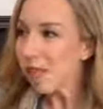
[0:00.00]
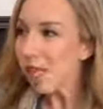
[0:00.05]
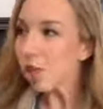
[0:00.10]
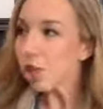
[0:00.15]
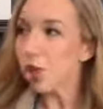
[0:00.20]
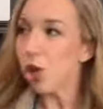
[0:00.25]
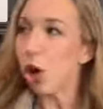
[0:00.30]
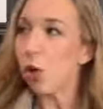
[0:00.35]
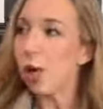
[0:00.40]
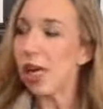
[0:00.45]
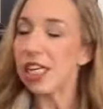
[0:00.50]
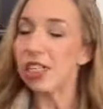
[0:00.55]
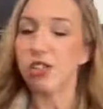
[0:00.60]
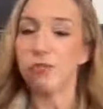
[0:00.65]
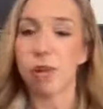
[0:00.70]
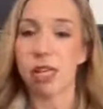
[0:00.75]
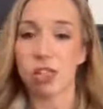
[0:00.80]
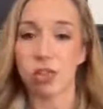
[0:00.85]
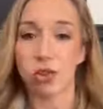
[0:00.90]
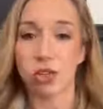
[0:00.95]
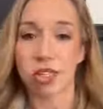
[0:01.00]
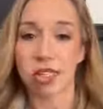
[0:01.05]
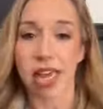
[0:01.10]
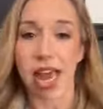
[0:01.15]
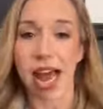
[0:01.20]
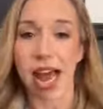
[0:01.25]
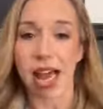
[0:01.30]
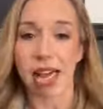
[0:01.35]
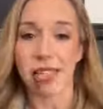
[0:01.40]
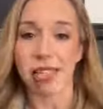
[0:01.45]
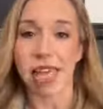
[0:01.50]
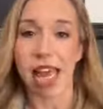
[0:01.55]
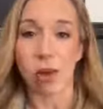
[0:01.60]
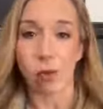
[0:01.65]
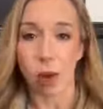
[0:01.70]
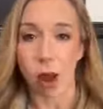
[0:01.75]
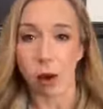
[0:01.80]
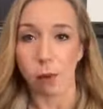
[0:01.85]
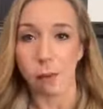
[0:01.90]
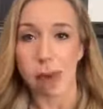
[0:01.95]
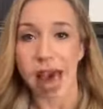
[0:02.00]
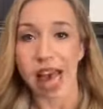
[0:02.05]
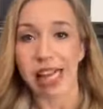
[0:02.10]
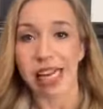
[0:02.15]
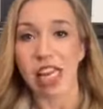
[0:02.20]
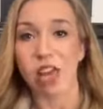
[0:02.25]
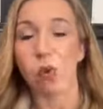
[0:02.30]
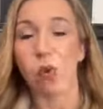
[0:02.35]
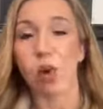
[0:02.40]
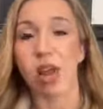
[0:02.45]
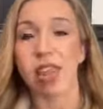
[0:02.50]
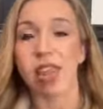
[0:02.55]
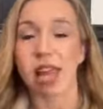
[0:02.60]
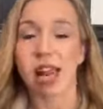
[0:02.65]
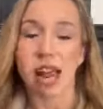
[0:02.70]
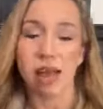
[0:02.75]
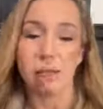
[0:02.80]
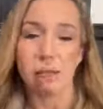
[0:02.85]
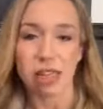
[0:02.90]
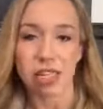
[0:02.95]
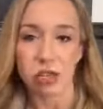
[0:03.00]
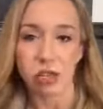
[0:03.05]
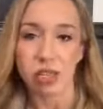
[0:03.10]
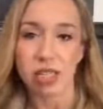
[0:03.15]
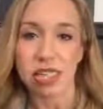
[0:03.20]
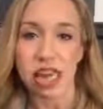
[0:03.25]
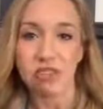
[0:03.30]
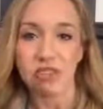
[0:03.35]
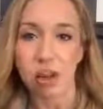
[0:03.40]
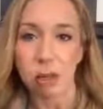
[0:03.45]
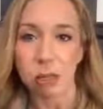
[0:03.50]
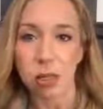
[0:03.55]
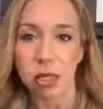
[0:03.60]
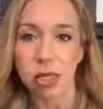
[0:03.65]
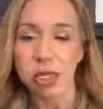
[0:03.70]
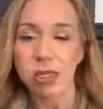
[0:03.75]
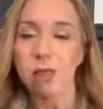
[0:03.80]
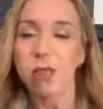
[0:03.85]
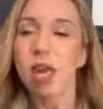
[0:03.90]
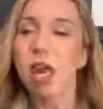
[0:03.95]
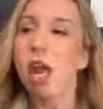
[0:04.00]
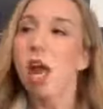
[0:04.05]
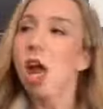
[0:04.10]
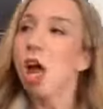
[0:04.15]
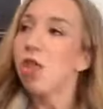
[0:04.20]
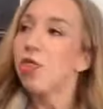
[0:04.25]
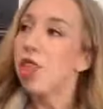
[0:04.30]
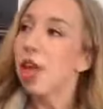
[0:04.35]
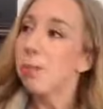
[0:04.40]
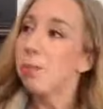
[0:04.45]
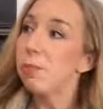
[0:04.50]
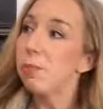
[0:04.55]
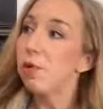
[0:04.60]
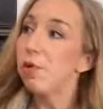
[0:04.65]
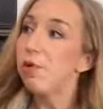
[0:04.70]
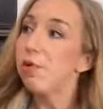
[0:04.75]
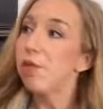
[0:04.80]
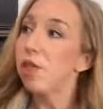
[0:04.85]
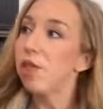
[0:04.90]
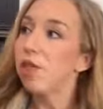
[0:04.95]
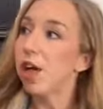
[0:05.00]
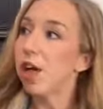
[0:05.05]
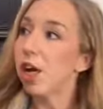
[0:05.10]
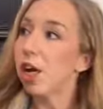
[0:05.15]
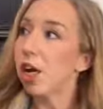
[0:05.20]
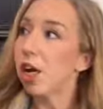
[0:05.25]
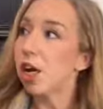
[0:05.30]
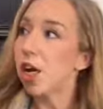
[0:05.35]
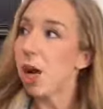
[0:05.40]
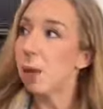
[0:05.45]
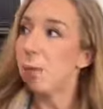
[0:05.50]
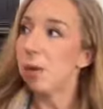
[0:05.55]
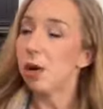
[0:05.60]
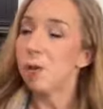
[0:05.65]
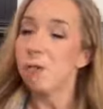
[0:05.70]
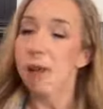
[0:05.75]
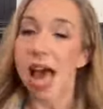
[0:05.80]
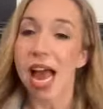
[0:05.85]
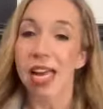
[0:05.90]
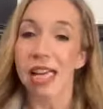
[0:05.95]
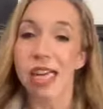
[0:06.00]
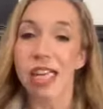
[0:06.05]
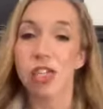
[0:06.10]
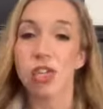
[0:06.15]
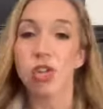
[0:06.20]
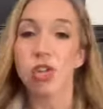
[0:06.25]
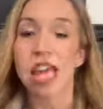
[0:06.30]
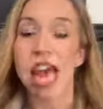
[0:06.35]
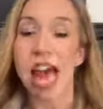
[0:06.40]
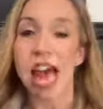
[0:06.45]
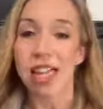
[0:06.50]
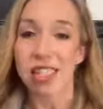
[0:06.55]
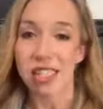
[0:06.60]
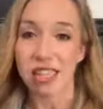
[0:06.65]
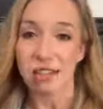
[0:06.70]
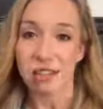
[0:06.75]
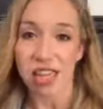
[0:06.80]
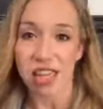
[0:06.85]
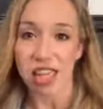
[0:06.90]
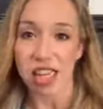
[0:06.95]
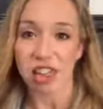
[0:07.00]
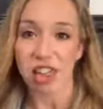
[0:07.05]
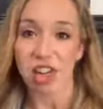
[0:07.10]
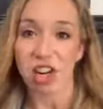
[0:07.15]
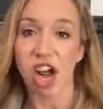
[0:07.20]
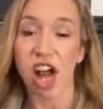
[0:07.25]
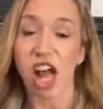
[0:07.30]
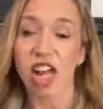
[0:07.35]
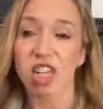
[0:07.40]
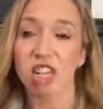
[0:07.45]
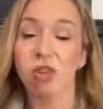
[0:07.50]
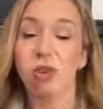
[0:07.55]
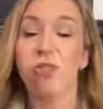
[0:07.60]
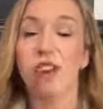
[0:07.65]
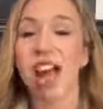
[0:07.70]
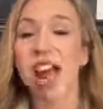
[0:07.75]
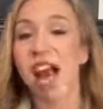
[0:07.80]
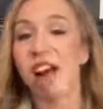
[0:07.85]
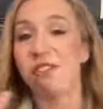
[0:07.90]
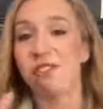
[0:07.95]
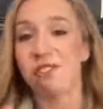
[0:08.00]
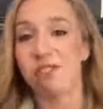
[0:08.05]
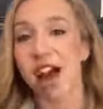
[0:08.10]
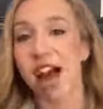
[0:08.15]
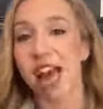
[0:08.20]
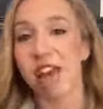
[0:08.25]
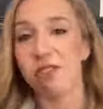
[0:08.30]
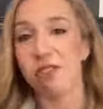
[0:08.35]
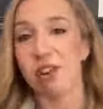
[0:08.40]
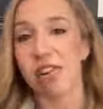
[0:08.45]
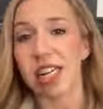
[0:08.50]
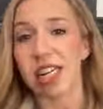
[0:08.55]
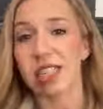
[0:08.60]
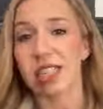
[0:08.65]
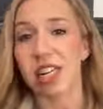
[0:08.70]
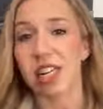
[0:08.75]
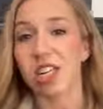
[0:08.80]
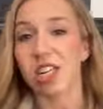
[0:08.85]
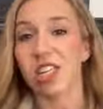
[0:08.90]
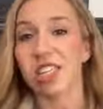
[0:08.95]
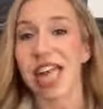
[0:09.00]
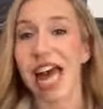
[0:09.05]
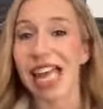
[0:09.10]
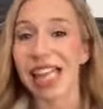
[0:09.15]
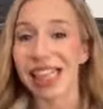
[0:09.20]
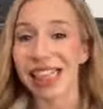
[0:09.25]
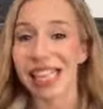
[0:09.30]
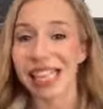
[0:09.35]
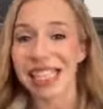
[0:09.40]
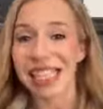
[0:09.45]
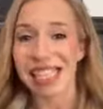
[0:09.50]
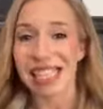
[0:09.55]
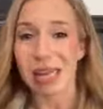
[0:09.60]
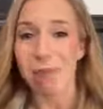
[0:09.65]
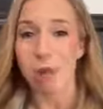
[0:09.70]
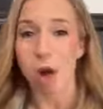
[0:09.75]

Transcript: So each of my students has a round magnet and my students have numbers. They move their numbered magnet to the activity that they're on. So if I have 5 reading centers, I list them